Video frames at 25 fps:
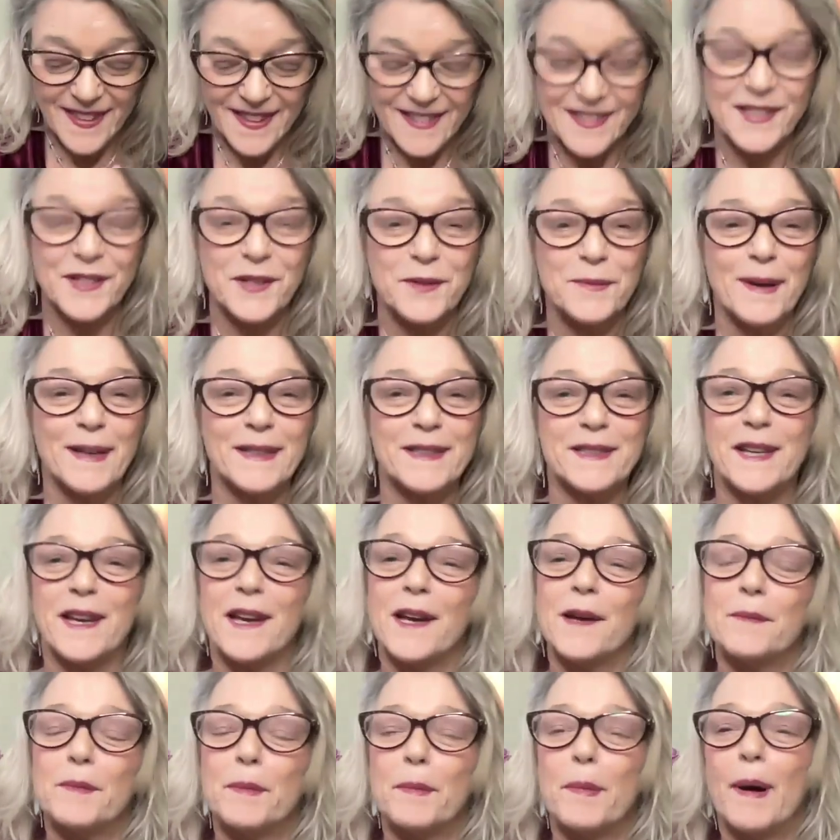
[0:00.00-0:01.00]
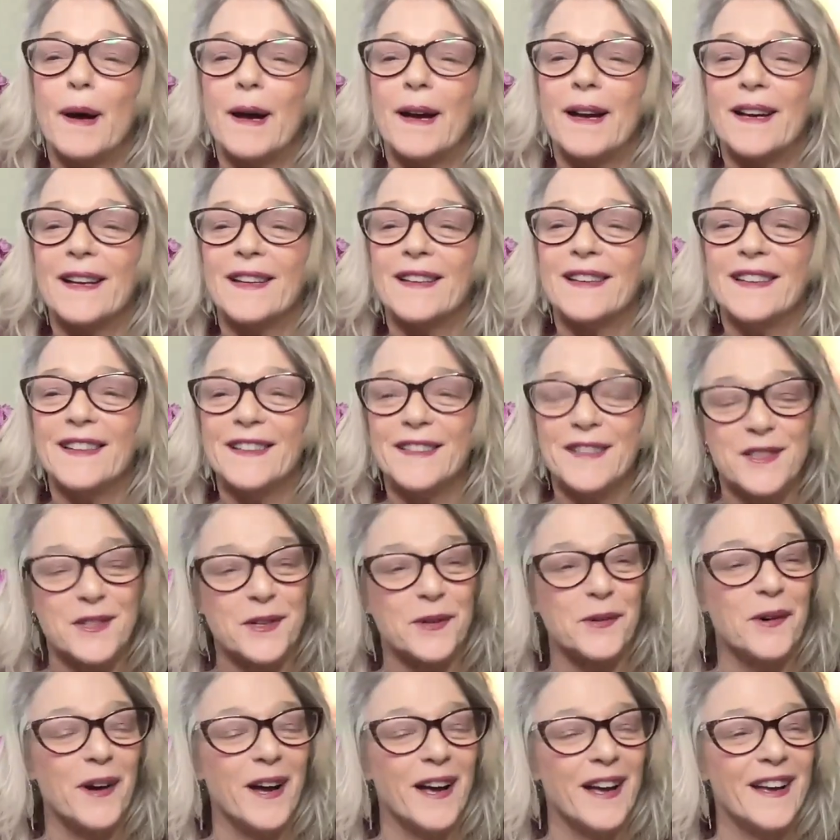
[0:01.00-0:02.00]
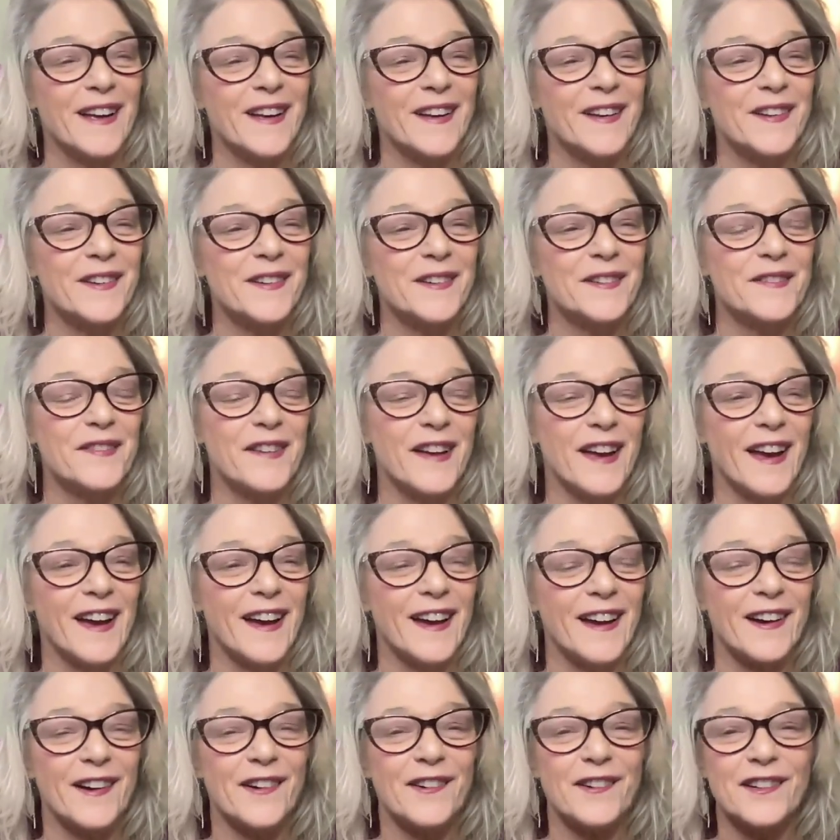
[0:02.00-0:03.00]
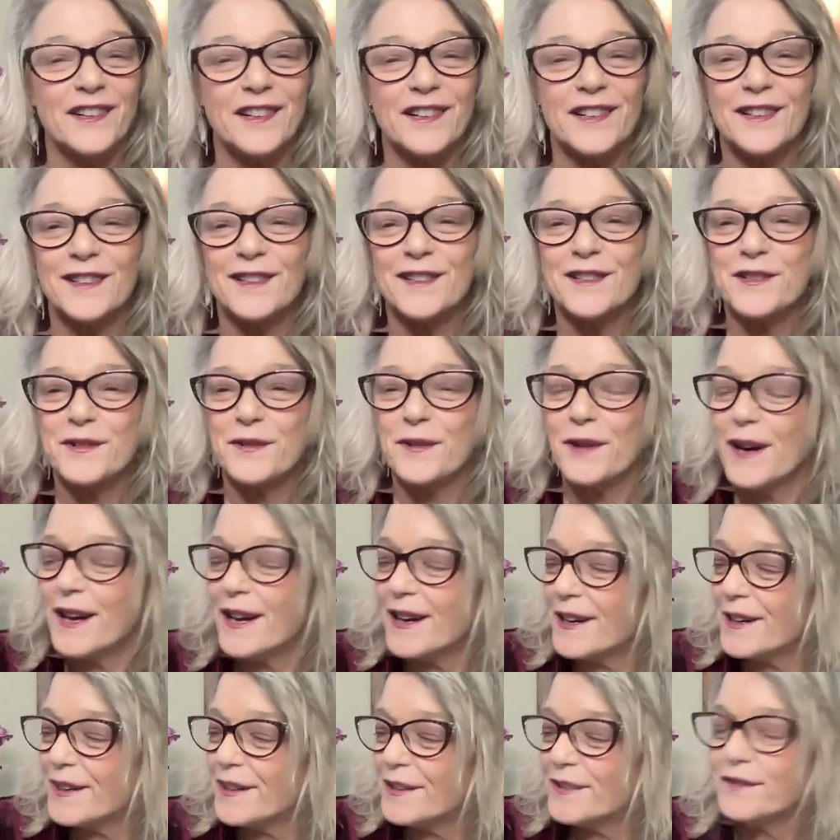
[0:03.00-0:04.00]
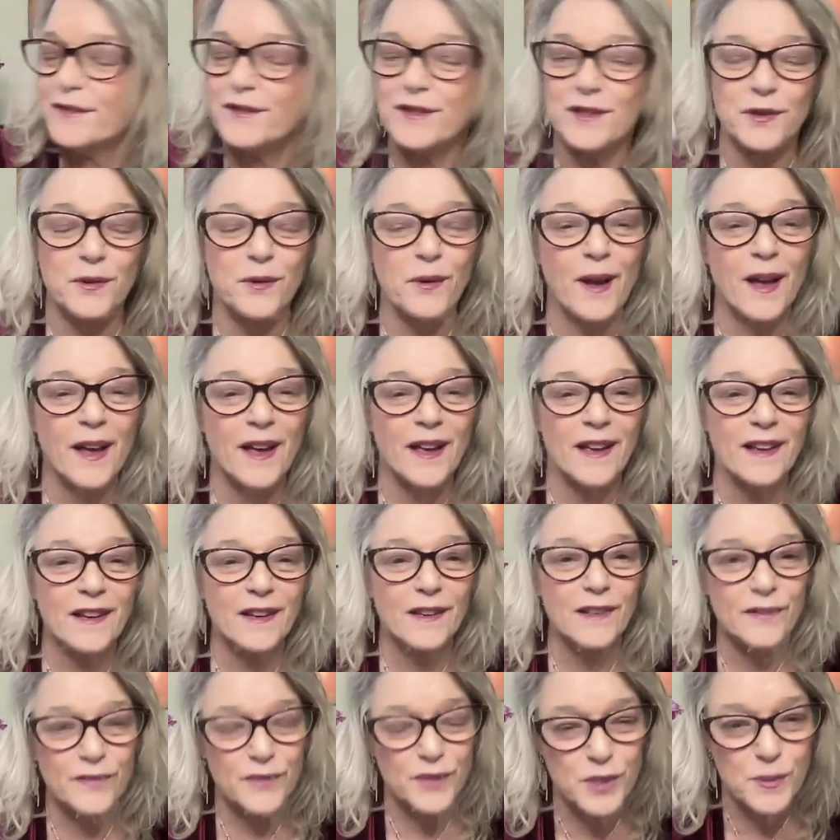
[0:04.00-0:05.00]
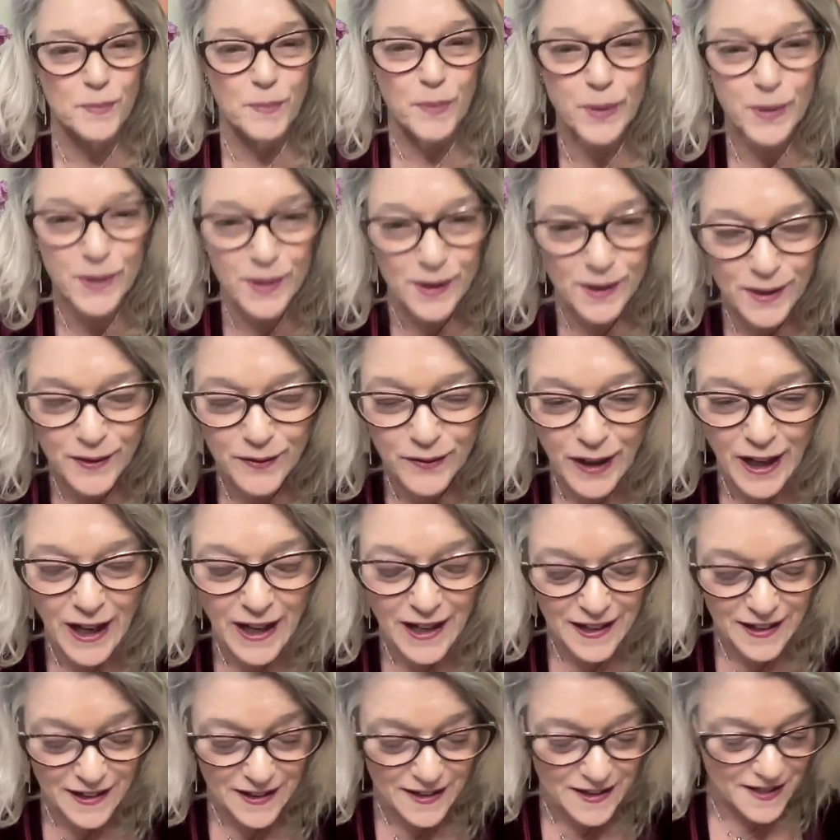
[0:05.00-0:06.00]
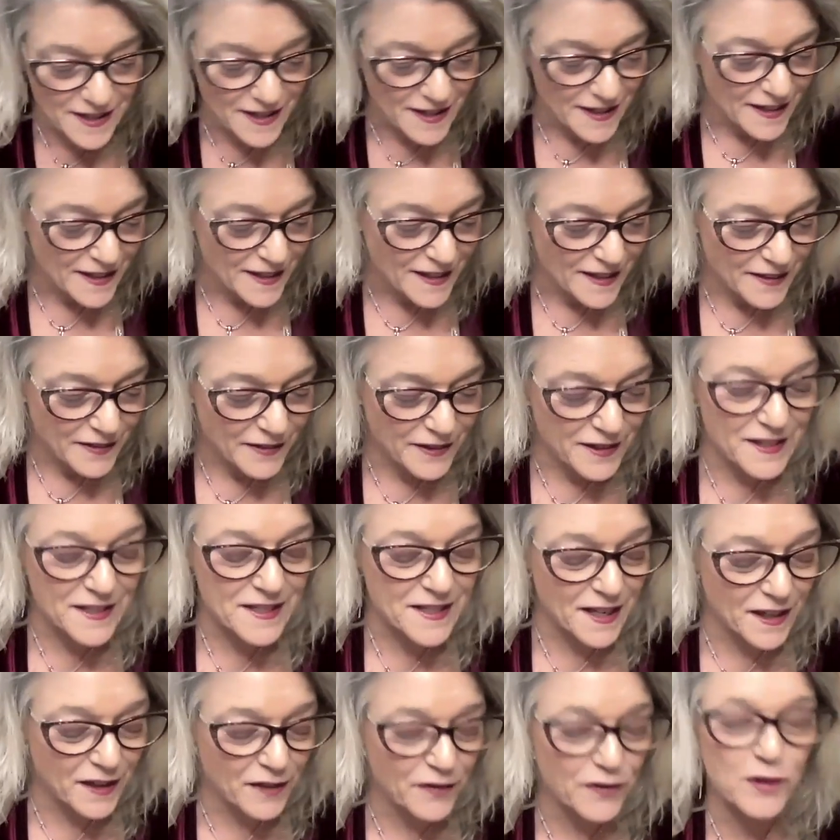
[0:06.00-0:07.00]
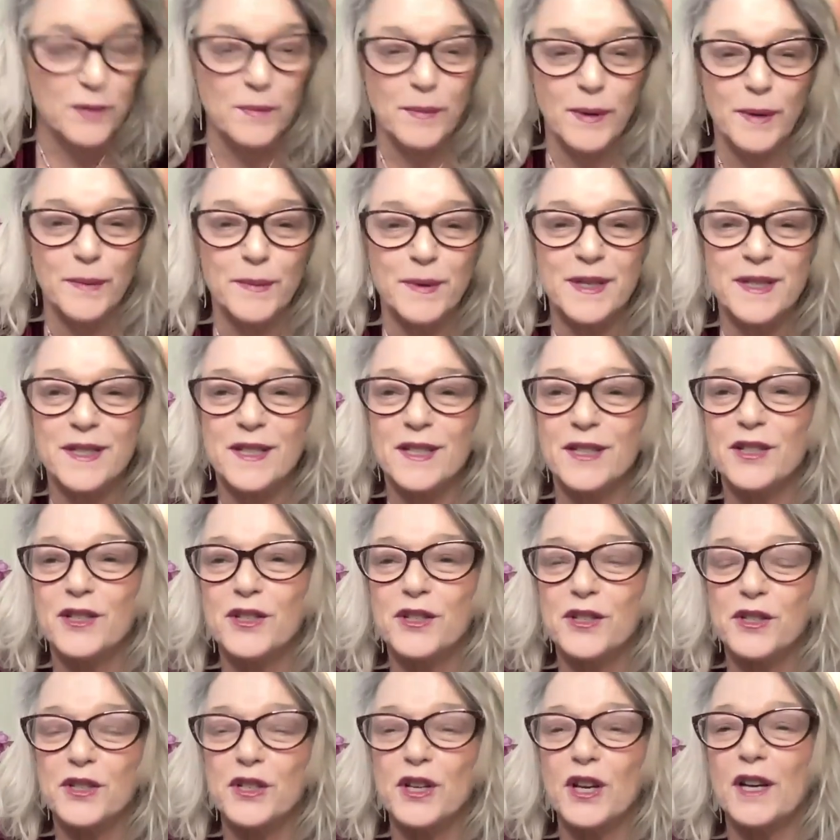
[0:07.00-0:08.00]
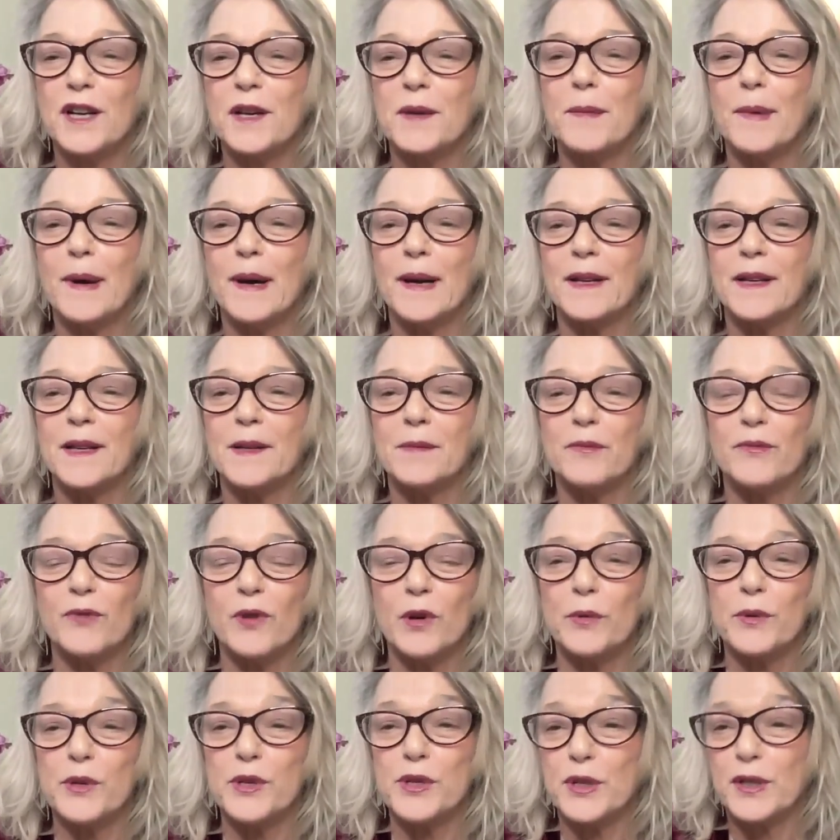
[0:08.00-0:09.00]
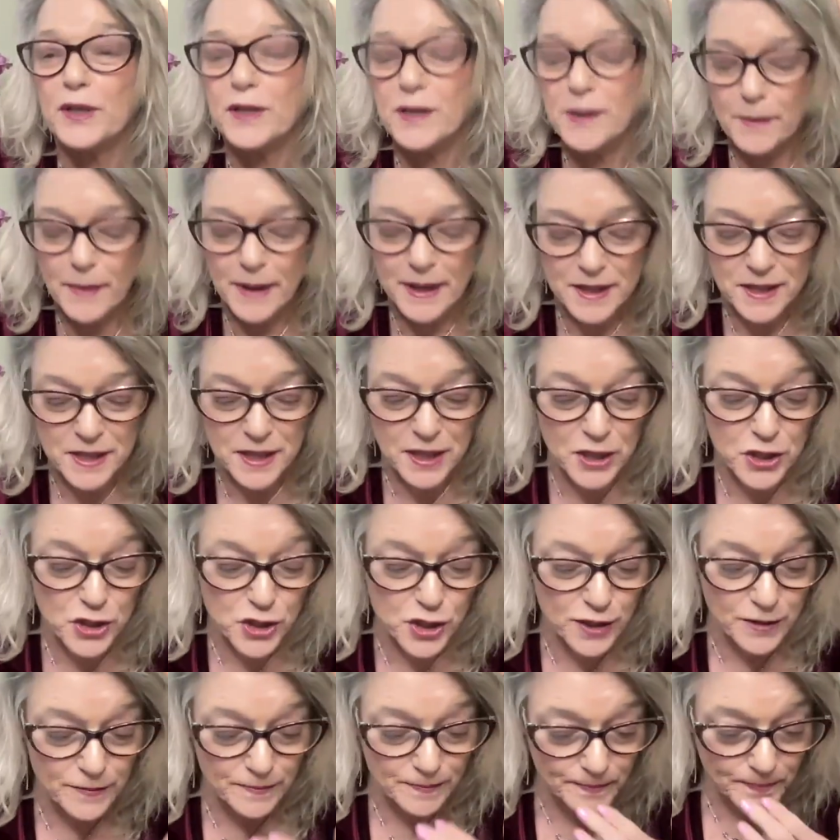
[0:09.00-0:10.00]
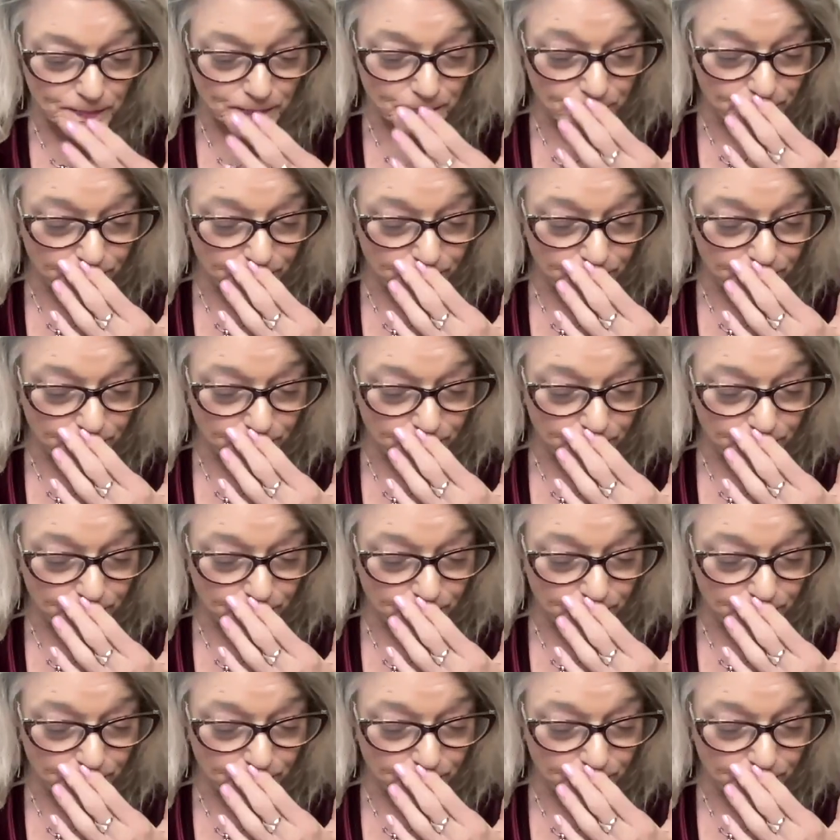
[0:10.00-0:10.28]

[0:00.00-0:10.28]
So we're about to come upon the 12 hour, 12, 12, this portal of light. I wanted to take a few moments and just talk about it before we start the meditation.